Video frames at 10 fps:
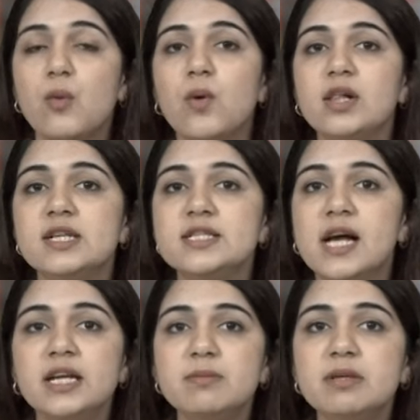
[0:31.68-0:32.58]
While the
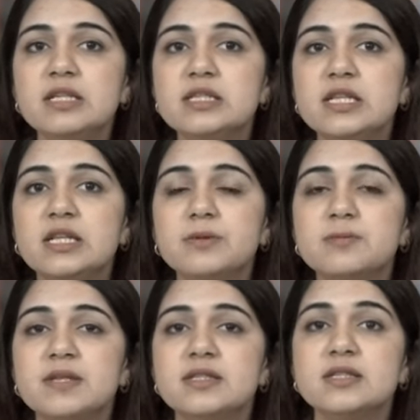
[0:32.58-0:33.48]
dynamic teal
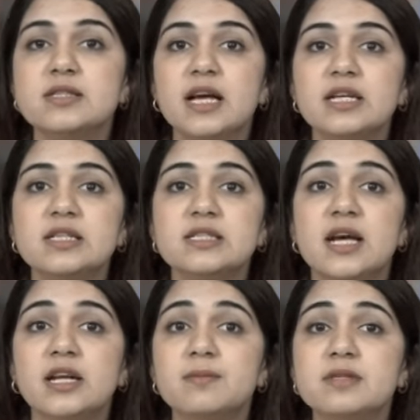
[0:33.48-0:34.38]
expresses Zydus'
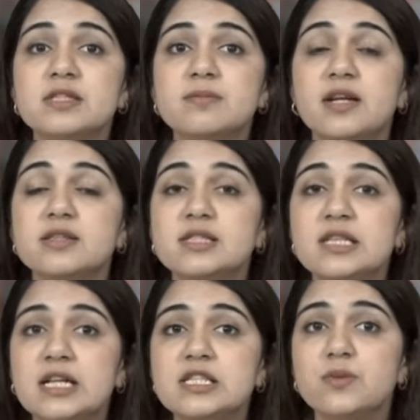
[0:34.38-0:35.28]
dynamism and
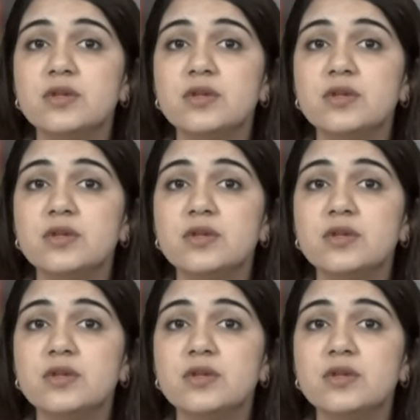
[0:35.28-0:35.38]
stands for